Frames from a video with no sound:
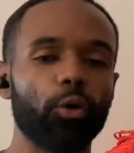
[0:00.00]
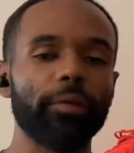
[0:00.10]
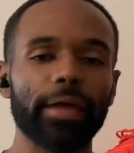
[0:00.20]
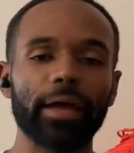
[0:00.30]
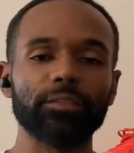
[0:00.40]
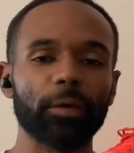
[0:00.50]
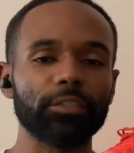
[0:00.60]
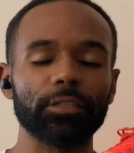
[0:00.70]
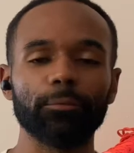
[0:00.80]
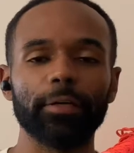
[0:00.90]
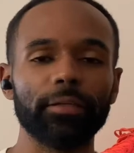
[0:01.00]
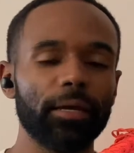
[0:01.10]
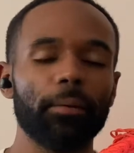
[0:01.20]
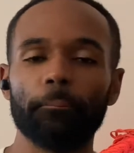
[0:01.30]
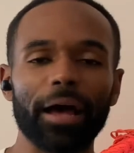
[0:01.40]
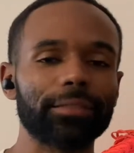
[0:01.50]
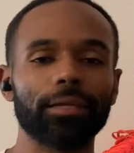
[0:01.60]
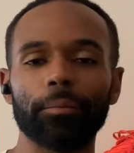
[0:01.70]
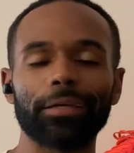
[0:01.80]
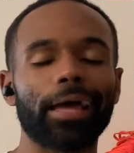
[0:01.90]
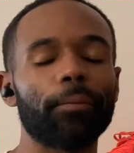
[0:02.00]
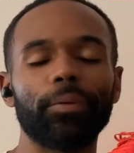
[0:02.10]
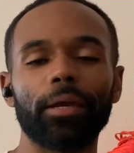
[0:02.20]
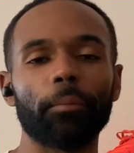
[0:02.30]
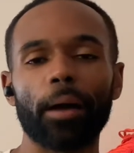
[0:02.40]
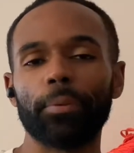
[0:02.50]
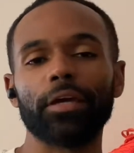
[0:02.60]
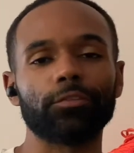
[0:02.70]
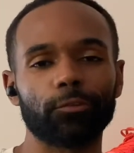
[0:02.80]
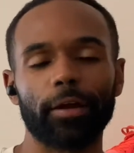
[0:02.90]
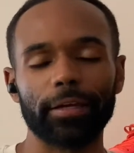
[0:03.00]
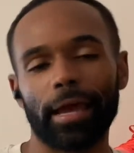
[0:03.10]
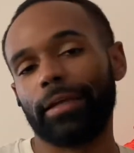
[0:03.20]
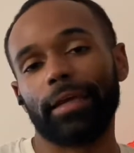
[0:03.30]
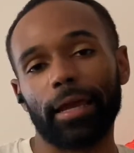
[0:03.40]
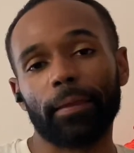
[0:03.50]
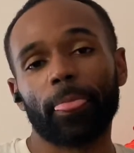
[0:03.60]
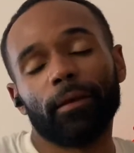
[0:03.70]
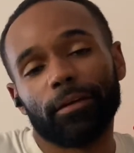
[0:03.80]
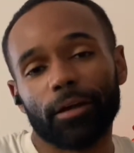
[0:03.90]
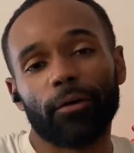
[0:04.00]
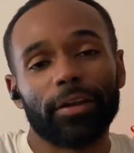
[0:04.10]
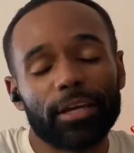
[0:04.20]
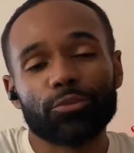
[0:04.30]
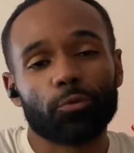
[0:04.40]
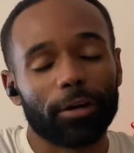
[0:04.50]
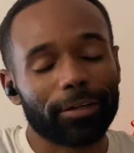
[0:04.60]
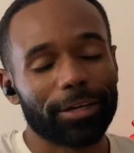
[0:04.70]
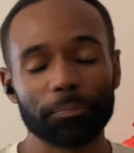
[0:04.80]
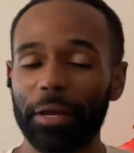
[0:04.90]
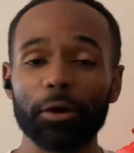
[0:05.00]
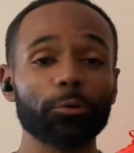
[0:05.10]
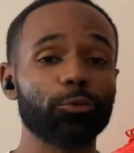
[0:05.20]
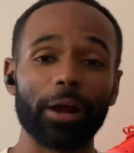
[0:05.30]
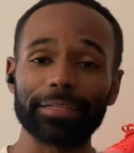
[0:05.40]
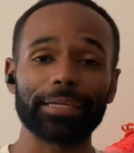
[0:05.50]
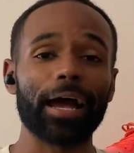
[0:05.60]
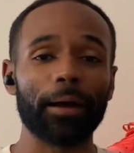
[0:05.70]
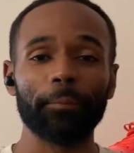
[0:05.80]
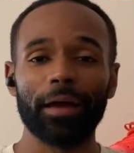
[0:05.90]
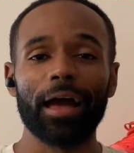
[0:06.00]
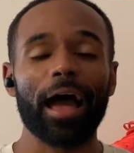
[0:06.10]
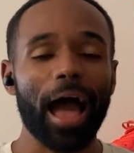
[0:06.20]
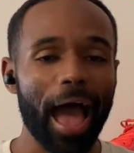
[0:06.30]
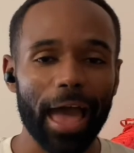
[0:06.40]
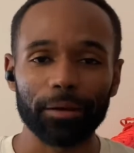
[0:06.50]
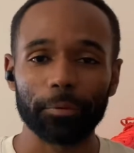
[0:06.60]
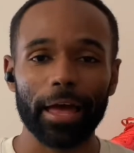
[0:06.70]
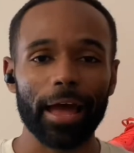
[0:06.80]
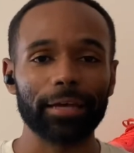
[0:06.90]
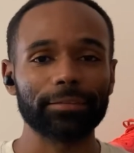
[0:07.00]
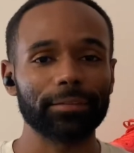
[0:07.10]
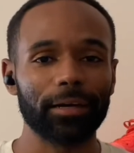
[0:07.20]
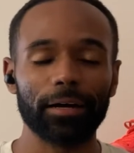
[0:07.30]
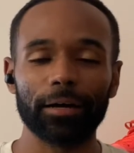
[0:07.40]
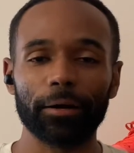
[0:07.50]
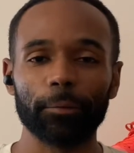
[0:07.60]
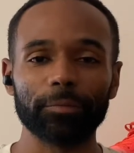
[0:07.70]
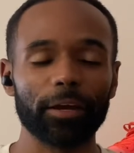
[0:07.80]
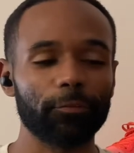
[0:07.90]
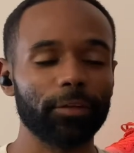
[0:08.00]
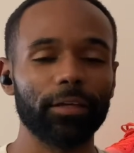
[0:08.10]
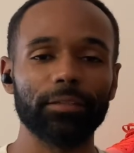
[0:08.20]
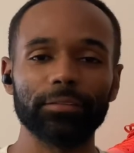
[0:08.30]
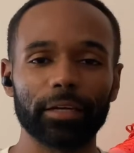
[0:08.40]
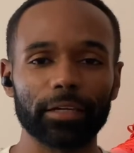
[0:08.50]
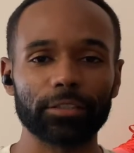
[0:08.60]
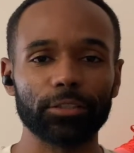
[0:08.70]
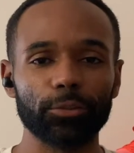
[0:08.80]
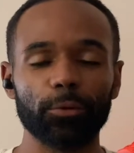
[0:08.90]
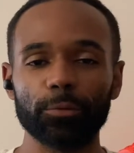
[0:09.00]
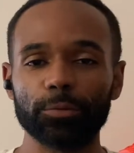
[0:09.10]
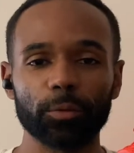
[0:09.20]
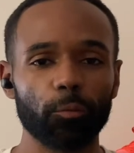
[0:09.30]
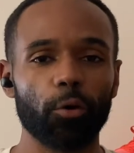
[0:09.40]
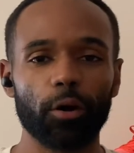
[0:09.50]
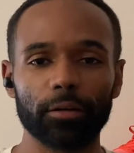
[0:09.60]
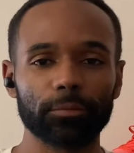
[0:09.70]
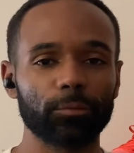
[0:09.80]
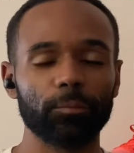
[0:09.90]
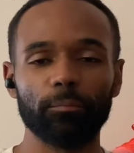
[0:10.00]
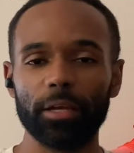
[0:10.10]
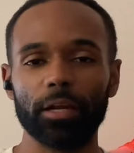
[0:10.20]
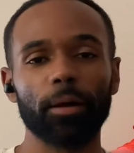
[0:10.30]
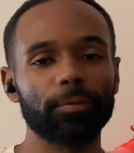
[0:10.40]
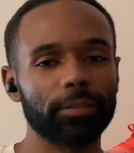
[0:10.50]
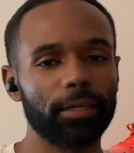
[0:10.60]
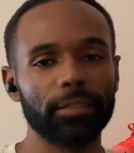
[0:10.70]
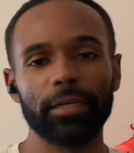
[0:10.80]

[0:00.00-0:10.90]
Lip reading: with that, especially with my stomach not being my best friend that day. You know, it is what it is. But it was a great time. I had a blast. Definitely looking to do some more meetups and